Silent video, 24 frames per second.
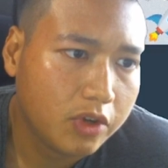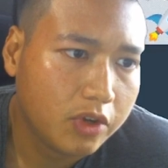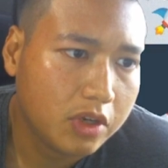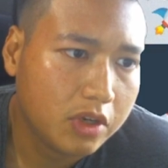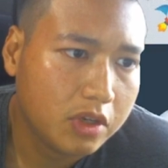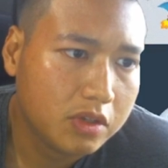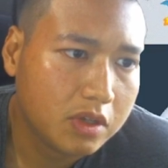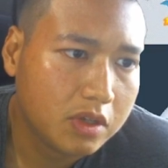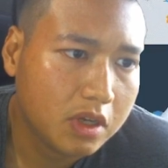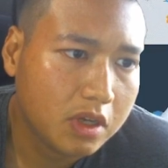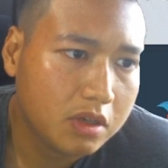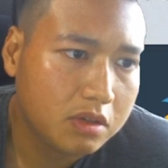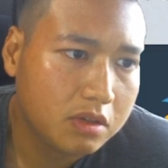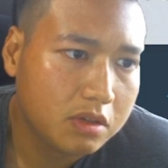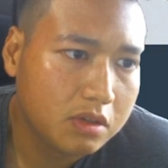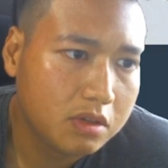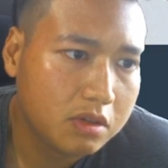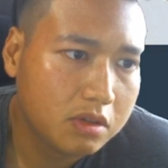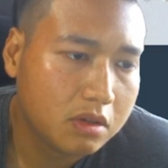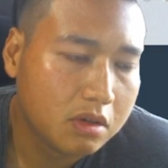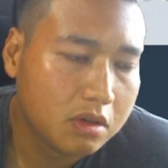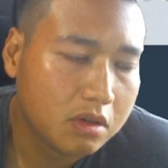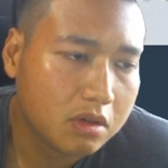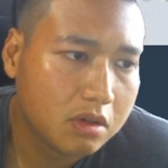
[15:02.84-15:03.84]
this case,
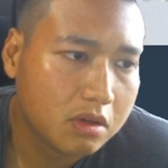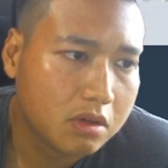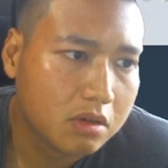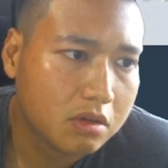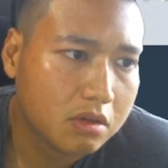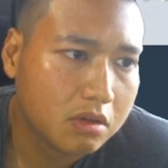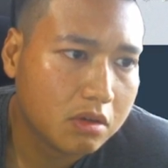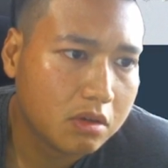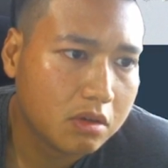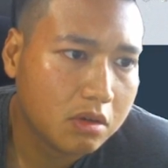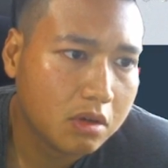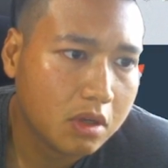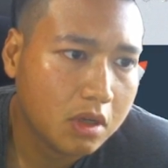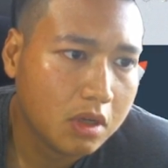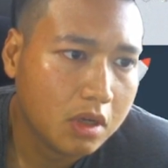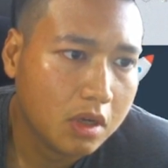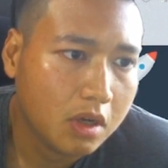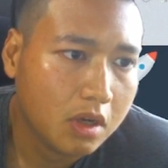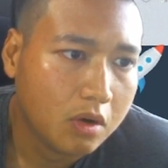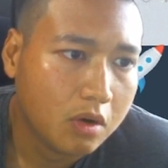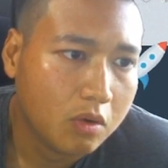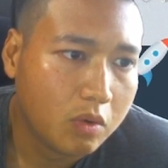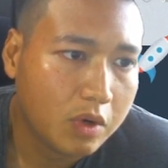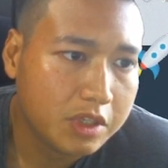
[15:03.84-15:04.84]

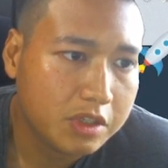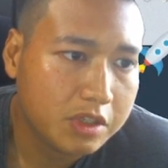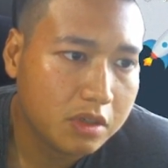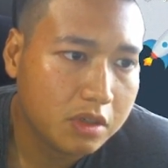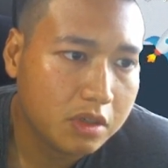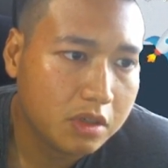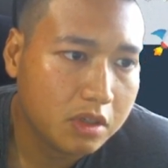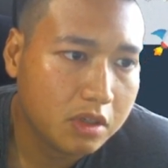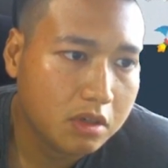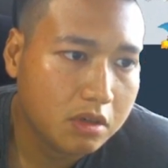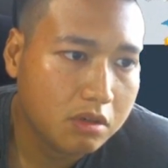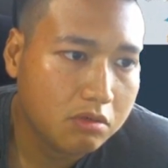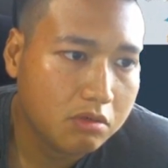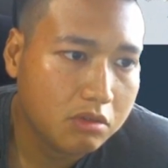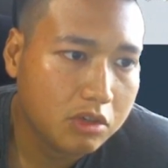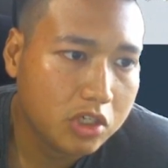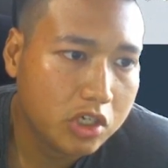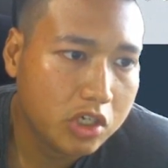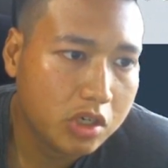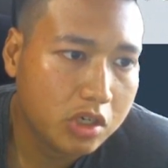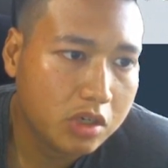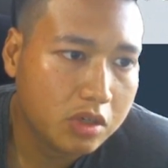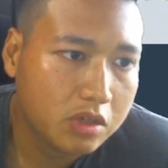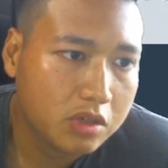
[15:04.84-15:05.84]
once it
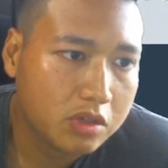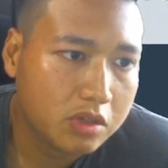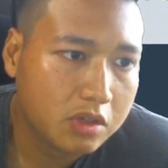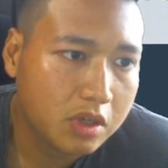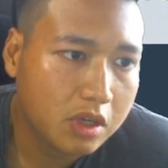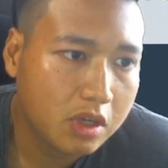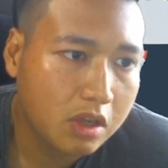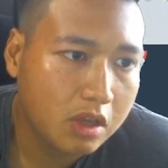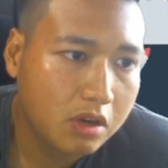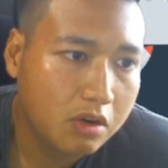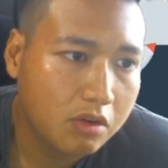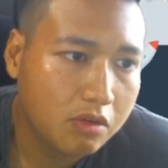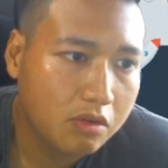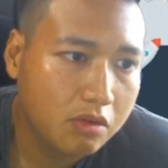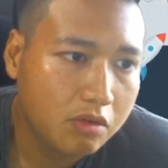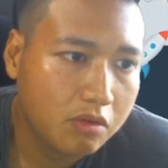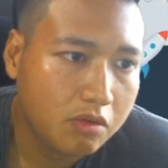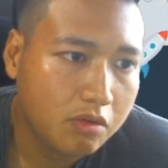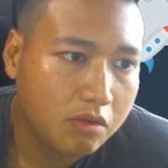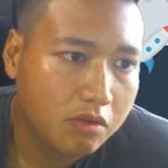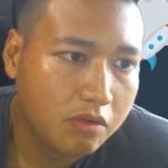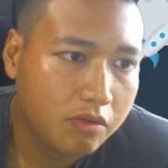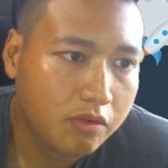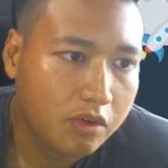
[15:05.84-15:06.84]
reaches
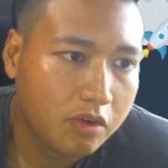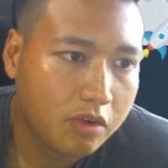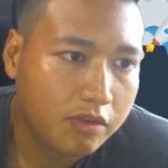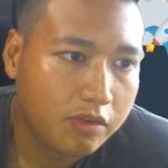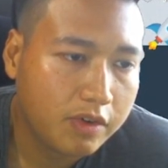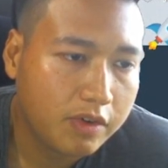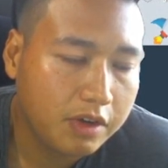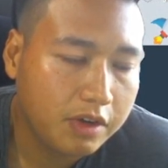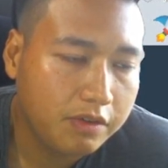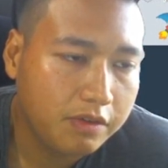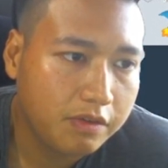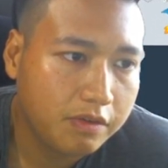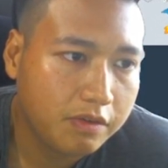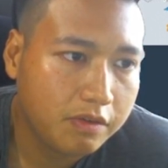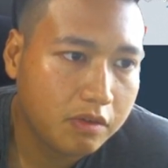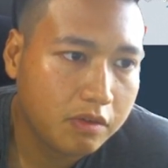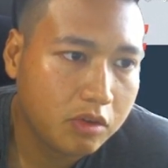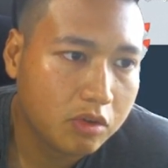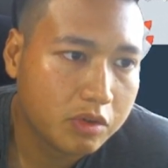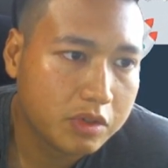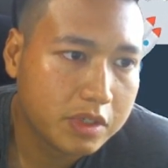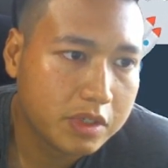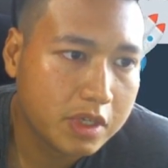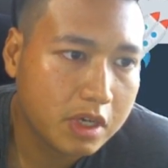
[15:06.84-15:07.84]
845, you'll
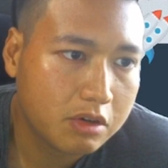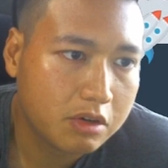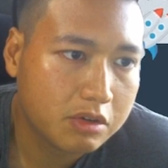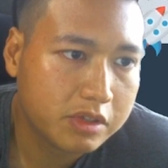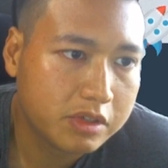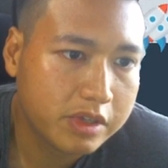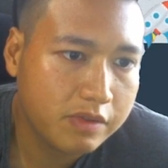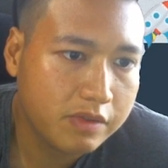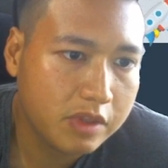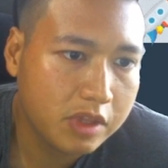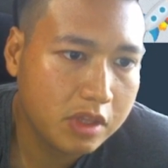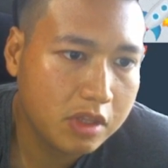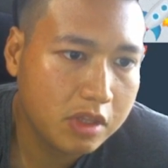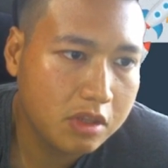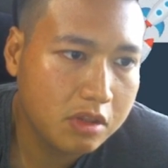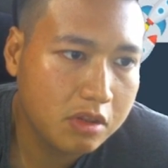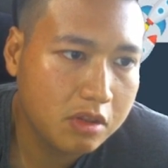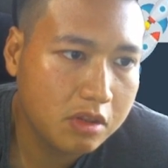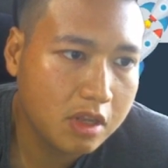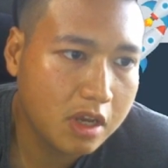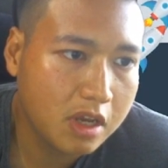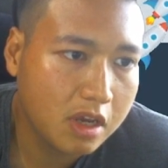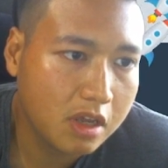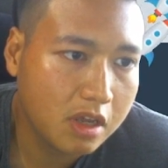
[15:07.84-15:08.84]
sell 17
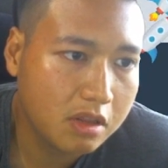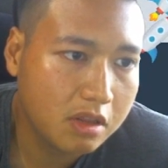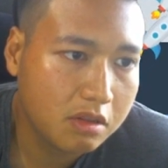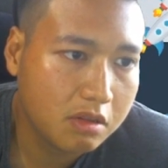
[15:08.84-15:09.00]
at